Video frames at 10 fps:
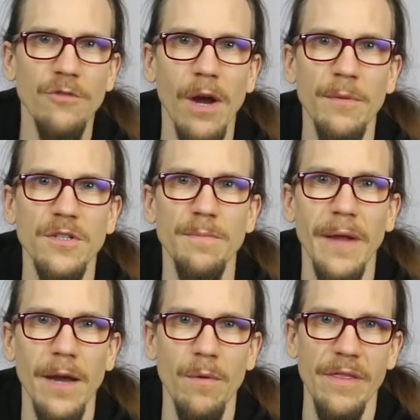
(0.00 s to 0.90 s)
drummers
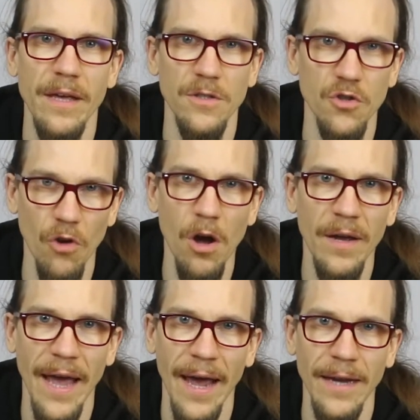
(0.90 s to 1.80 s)
play with their strong
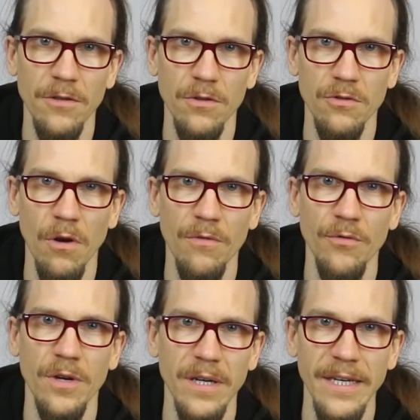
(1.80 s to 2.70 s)
hand or strong
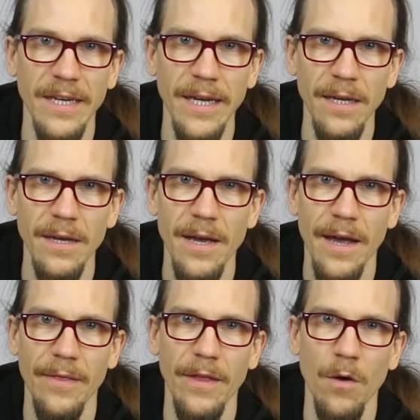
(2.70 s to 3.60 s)
foot leading
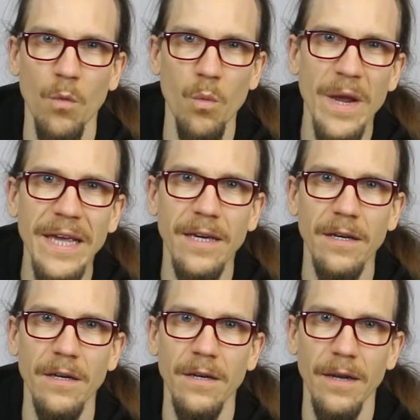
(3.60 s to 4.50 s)
and their
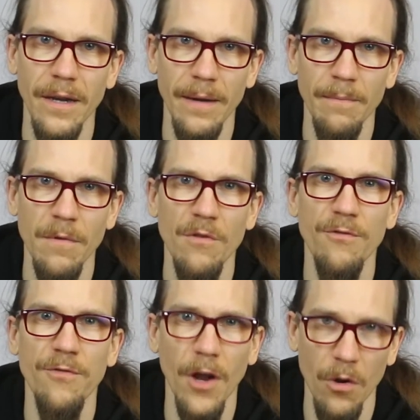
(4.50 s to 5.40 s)
weak limb
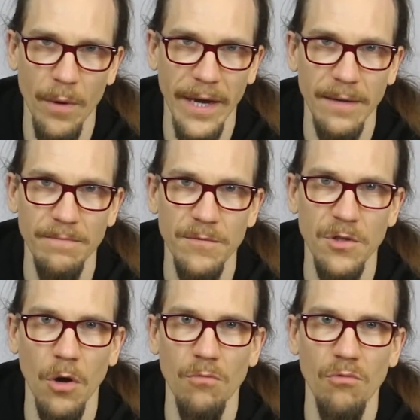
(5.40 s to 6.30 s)
following.
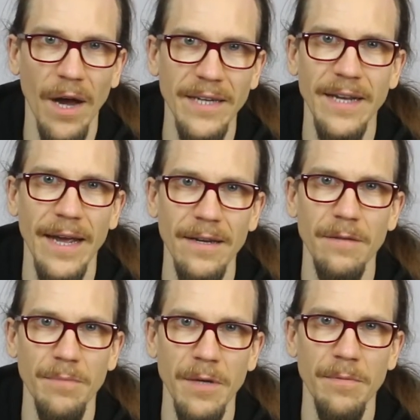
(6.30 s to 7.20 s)
So
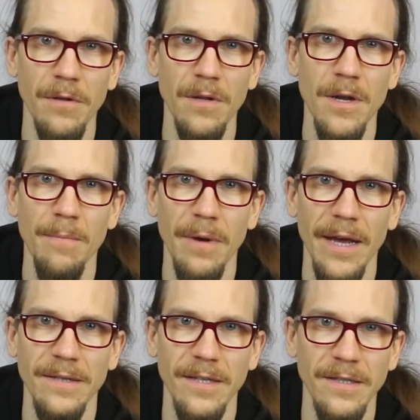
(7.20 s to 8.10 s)
right-handed people
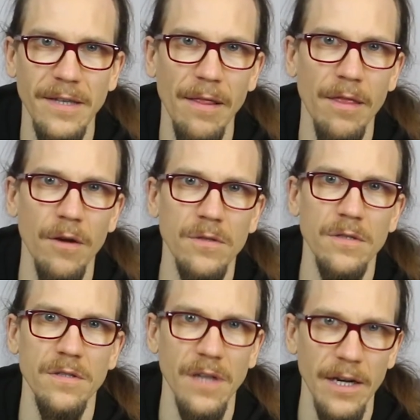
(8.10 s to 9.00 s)
play 16th notes
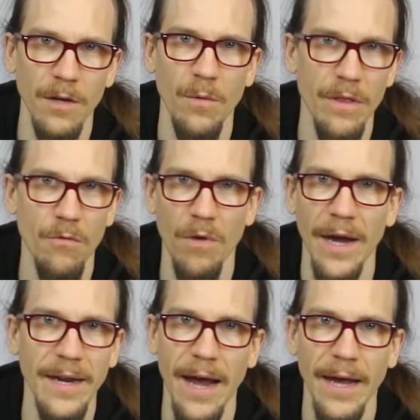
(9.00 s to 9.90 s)
starting with the
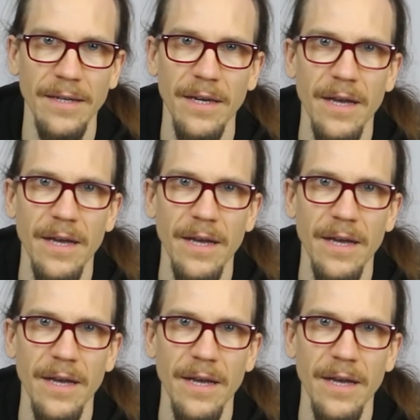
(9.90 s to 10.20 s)
right hand,